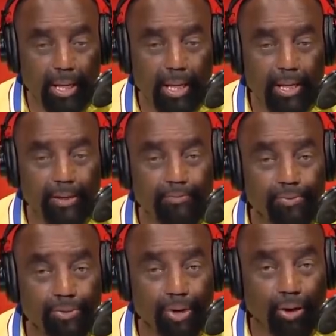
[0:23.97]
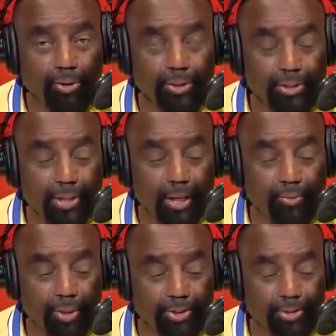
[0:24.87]
And if you notice, I
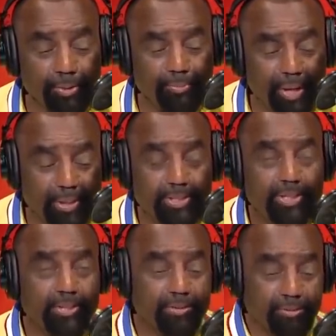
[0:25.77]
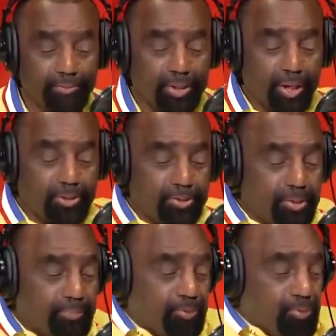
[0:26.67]
want you to pay attention because you
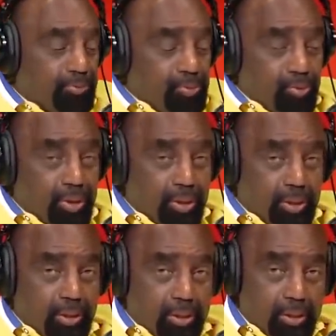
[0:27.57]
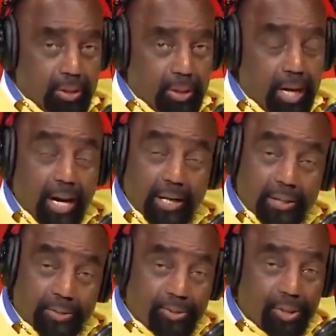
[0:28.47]
can prove me wrong. I,
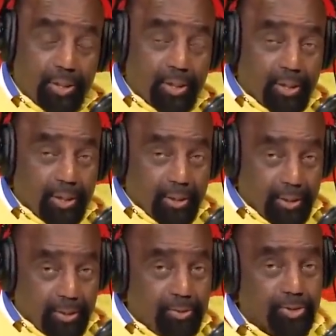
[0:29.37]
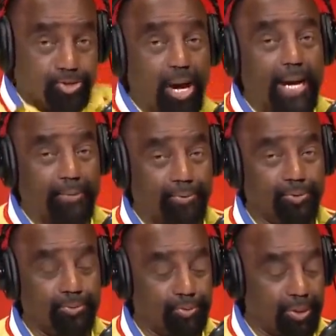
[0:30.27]
you can you can try to
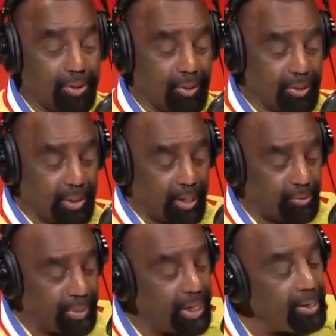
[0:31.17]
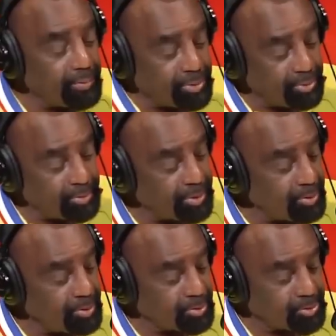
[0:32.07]
prove me wrong. You're not going to be able to, but
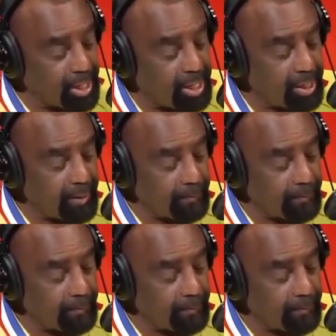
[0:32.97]
you can try.